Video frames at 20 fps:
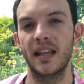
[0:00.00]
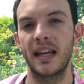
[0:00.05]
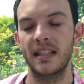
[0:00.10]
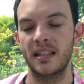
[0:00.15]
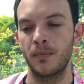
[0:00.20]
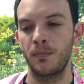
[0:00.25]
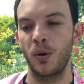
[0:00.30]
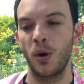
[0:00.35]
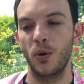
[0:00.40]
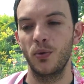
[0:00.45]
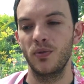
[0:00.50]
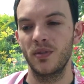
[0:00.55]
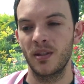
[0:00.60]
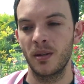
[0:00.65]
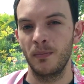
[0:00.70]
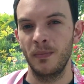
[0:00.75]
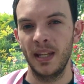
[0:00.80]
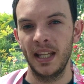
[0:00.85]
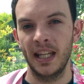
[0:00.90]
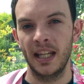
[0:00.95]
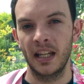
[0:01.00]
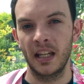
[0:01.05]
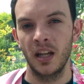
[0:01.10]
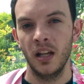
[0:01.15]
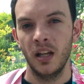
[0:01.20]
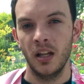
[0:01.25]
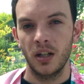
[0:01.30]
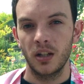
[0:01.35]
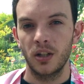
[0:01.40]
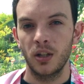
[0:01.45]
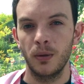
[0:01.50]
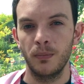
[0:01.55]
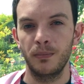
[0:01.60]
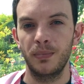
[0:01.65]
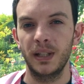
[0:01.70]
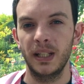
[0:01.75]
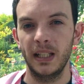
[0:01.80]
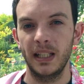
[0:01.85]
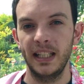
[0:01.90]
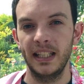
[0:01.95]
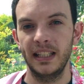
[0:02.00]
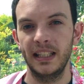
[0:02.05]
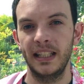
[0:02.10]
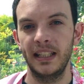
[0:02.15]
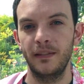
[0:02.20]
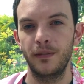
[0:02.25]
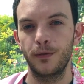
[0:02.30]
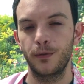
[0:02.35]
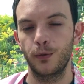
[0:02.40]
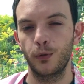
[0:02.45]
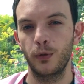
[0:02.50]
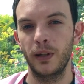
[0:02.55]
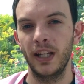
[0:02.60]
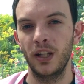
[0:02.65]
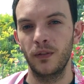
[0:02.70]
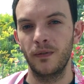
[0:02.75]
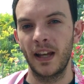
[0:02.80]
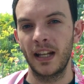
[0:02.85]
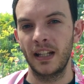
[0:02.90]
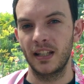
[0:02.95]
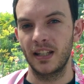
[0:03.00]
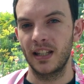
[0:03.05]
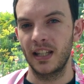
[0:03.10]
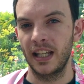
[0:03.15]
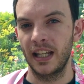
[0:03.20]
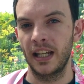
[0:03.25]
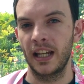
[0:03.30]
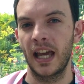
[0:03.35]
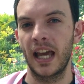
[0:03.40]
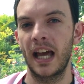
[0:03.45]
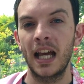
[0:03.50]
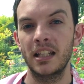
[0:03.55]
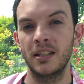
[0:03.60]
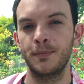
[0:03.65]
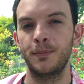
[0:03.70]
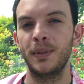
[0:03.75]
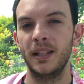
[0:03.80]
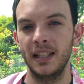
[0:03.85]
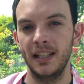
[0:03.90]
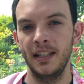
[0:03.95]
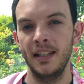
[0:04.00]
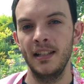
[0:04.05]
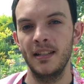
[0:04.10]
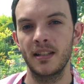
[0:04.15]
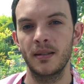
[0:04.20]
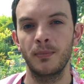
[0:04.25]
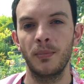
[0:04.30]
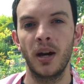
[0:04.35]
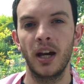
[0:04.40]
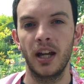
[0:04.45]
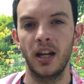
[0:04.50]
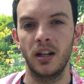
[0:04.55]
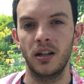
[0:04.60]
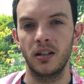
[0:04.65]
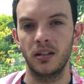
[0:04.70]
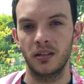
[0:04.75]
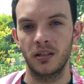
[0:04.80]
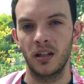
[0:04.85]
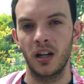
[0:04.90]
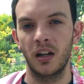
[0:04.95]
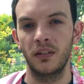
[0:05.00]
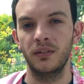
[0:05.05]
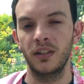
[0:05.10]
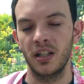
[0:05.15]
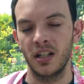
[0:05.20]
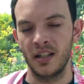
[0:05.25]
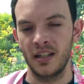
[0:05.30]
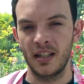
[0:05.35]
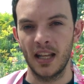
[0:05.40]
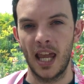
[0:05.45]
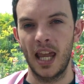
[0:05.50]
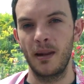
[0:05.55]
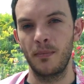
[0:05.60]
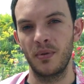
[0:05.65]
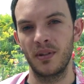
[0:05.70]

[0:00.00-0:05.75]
as opposed to being completely free of anything and policed by our current day